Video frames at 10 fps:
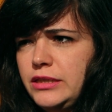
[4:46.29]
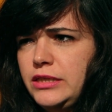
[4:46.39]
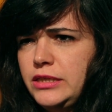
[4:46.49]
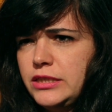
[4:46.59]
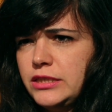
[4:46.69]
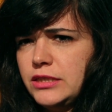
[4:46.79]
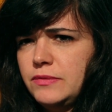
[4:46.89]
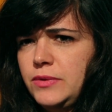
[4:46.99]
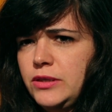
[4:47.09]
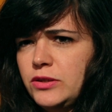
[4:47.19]
is
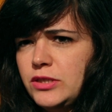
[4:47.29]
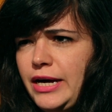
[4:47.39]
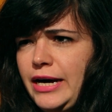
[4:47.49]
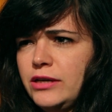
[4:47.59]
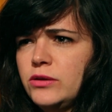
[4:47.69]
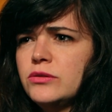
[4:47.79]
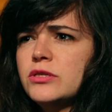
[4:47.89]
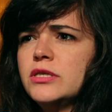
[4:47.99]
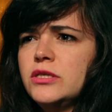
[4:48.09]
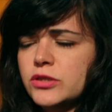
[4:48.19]
because I
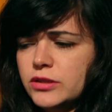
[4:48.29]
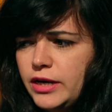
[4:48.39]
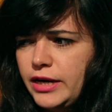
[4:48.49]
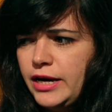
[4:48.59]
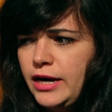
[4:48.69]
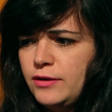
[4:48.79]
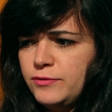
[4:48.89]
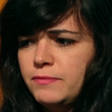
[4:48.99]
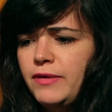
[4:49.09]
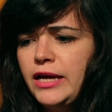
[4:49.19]
consider I
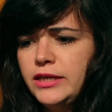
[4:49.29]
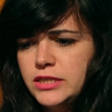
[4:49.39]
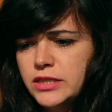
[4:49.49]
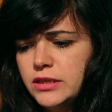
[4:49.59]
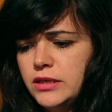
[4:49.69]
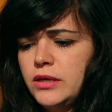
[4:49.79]
have a valid